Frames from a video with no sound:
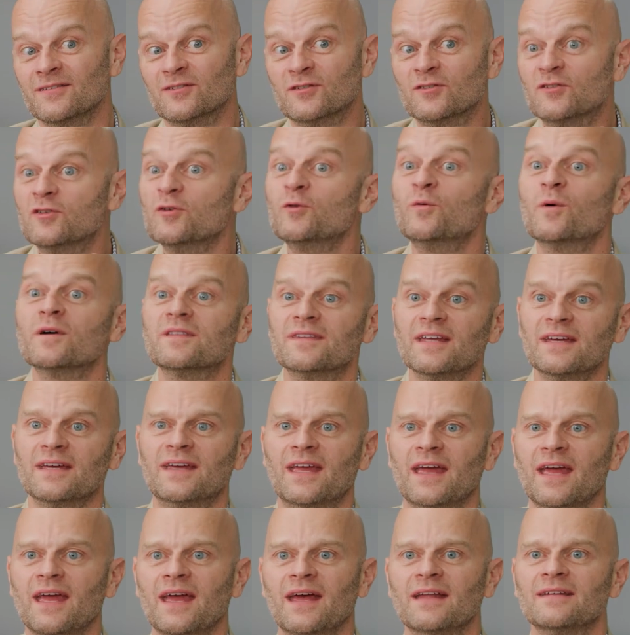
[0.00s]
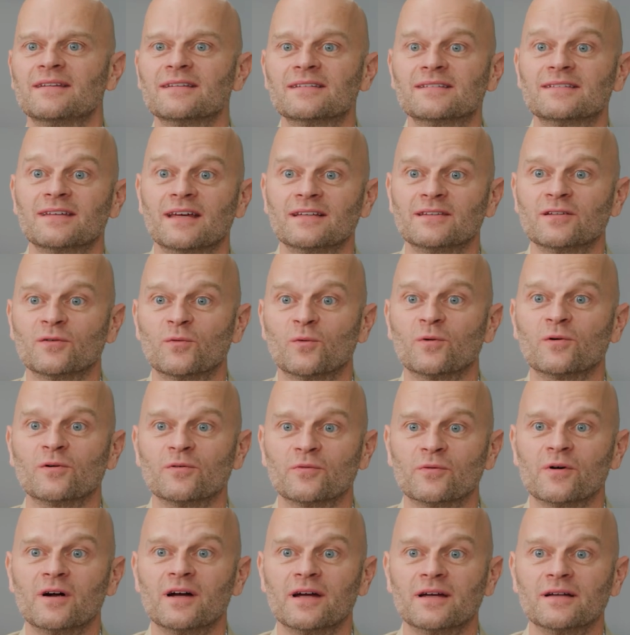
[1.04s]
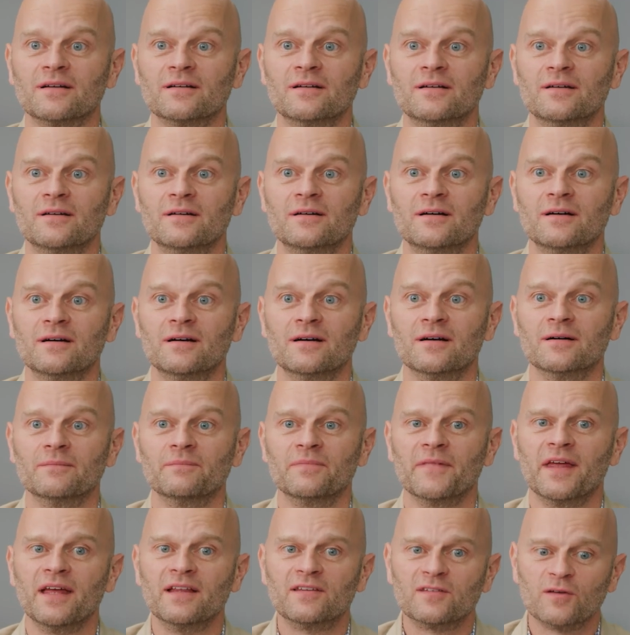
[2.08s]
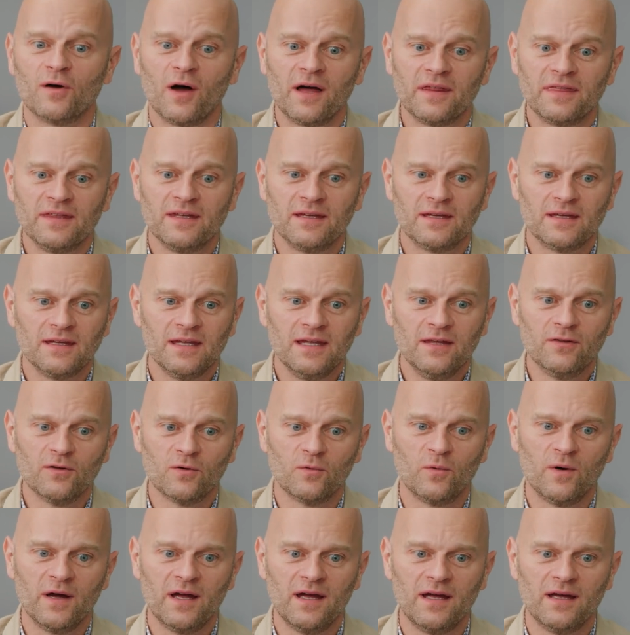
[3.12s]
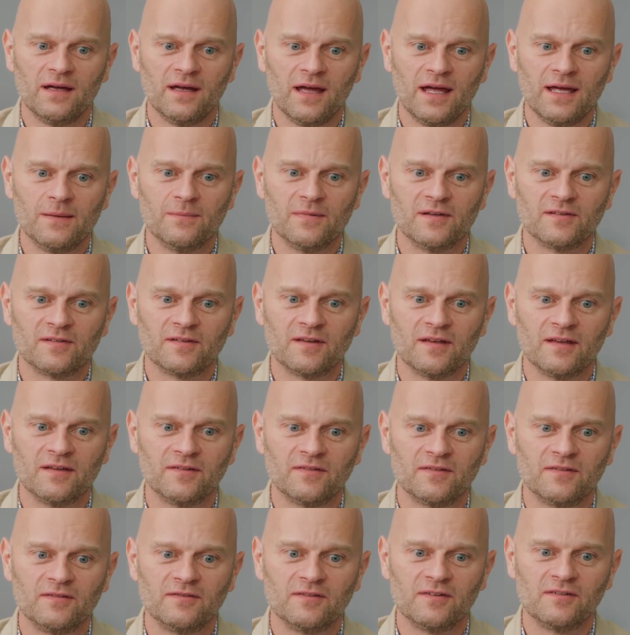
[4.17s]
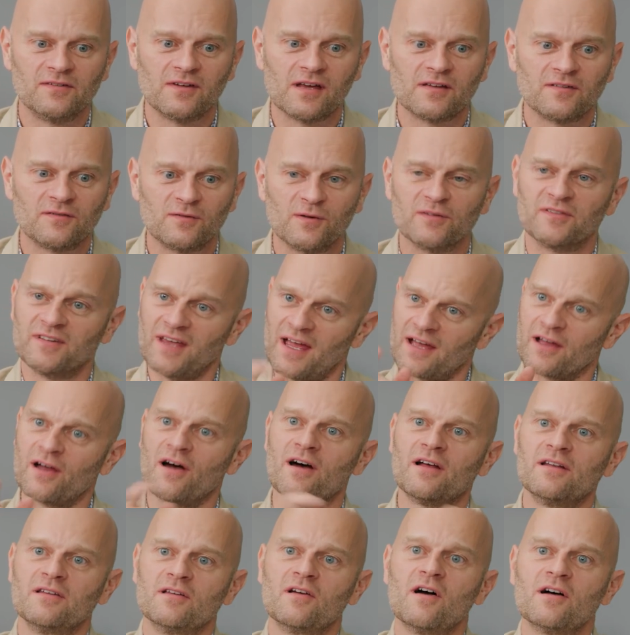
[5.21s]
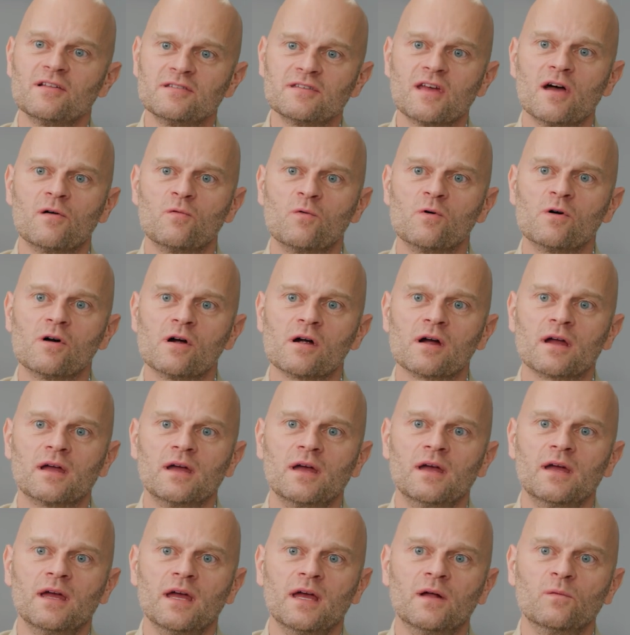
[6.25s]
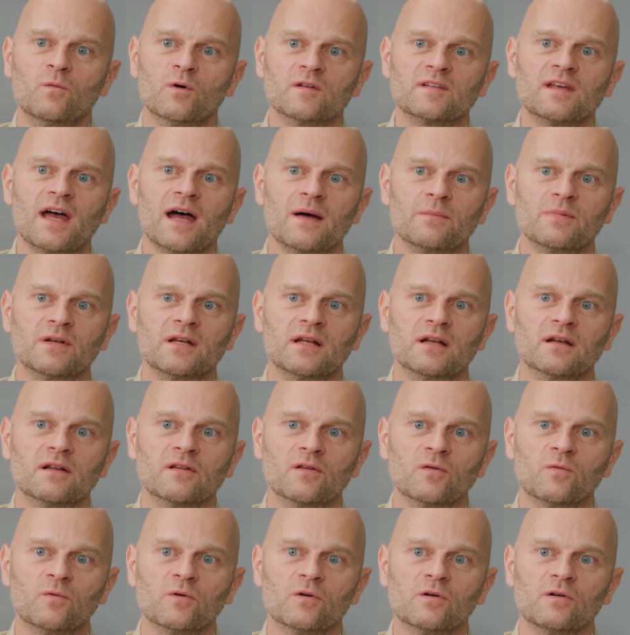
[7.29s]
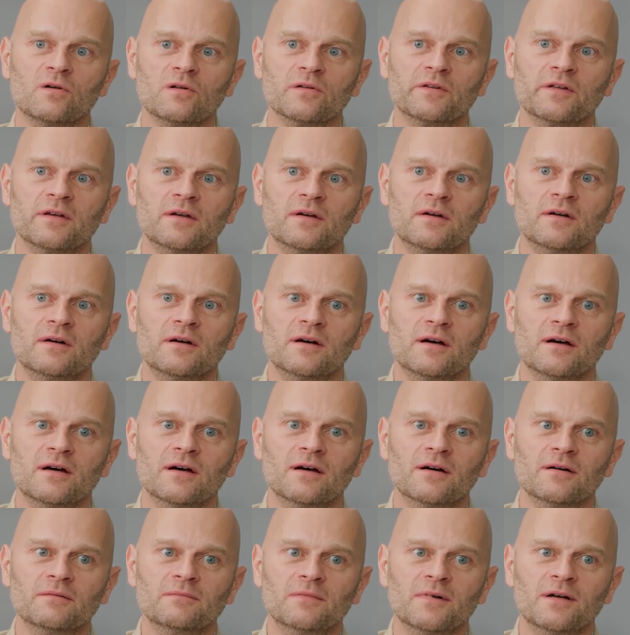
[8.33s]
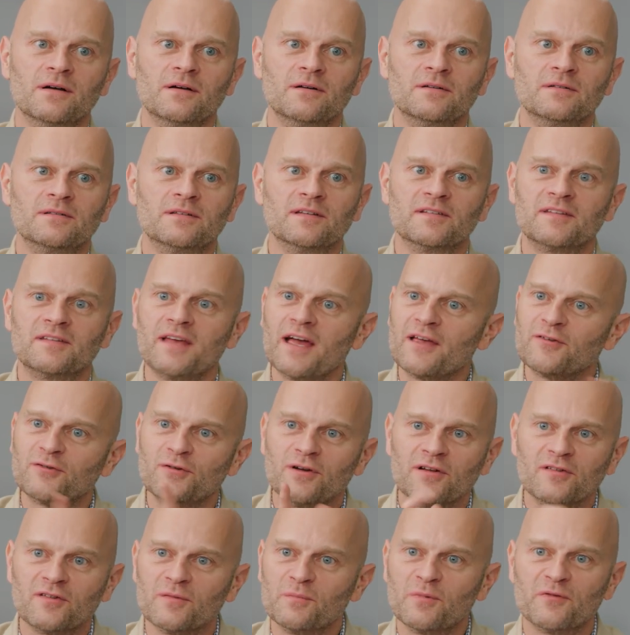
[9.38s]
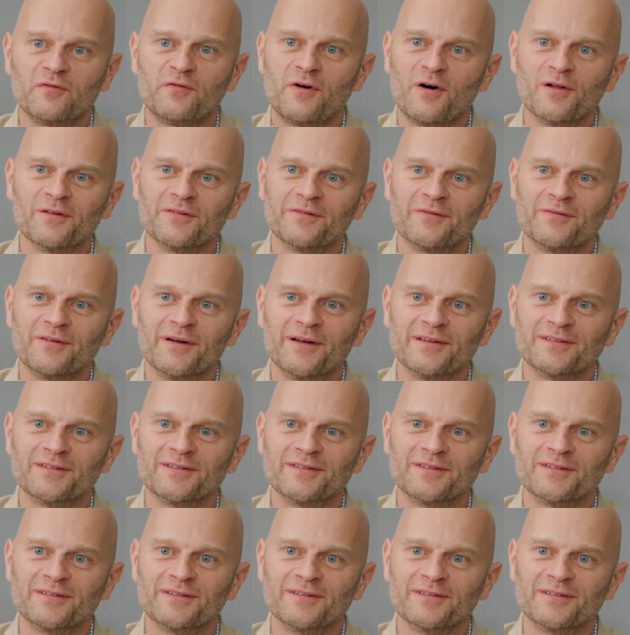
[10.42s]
do what they can to set the world right. And so I think either way, Amos suggests to us, God's at work in what's happening in the world. Disaster doesn't befall a